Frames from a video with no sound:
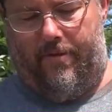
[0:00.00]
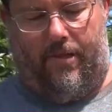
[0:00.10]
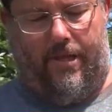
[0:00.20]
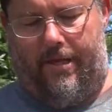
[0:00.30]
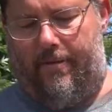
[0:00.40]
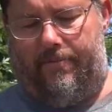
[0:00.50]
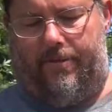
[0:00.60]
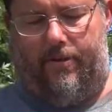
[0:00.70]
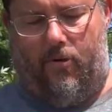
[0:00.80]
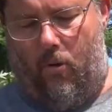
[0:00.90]
and
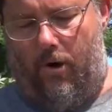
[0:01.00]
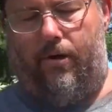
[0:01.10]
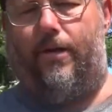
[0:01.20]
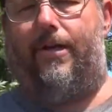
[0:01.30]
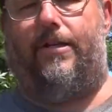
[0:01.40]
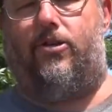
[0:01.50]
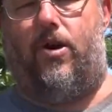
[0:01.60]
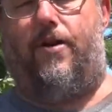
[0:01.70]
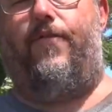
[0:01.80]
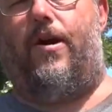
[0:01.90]
oiling,
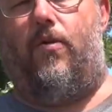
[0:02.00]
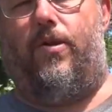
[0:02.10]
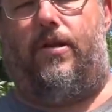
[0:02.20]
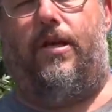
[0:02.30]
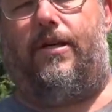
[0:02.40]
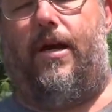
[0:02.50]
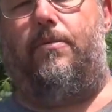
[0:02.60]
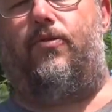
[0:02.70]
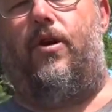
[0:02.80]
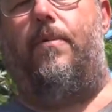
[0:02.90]
trying to figure out where the click
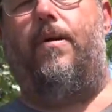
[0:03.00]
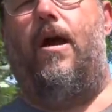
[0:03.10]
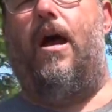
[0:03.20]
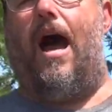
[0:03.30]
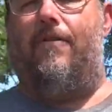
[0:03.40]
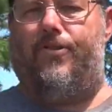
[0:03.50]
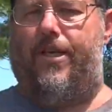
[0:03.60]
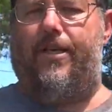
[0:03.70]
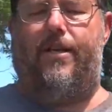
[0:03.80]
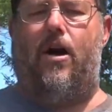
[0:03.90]
comes from. I've
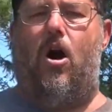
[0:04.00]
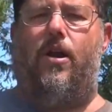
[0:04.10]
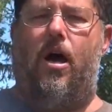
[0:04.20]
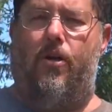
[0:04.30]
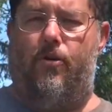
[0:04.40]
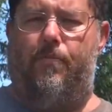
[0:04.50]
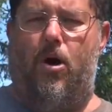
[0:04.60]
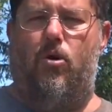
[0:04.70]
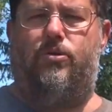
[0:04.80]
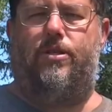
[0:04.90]
seen it on other
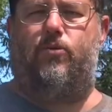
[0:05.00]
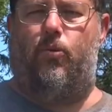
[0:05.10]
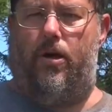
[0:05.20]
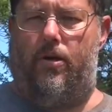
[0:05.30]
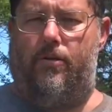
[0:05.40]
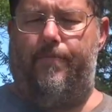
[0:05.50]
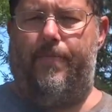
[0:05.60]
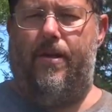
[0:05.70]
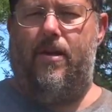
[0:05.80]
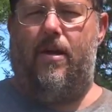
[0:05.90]
bows as well,
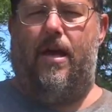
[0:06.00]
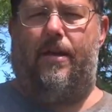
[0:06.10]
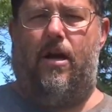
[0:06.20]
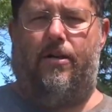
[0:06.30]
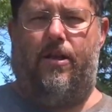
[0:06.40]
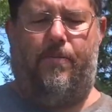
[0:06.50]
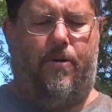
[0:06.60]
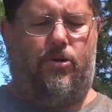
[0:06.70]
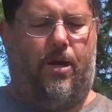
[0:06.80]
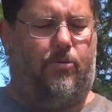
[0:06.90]
and gone to other
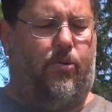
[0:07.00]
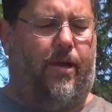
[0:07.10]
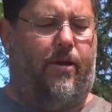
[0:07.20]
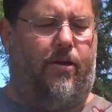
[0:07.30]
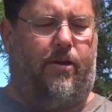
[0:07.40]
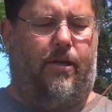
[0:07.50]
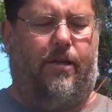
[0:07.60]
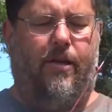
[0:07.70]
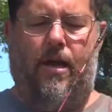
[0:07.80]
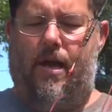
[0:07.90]
bow shops where they hear
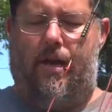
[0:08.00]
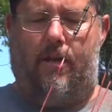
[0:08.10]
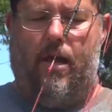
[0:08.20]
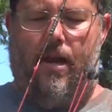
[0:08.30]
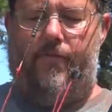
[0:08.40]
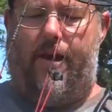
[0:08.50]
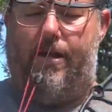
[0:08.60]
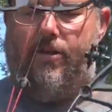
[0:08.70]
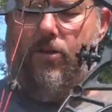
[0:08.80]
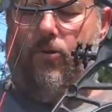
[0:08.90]
click. And a lot of it
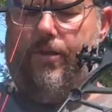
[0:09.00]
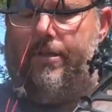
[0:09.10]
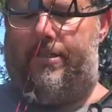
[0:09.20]
had to do with the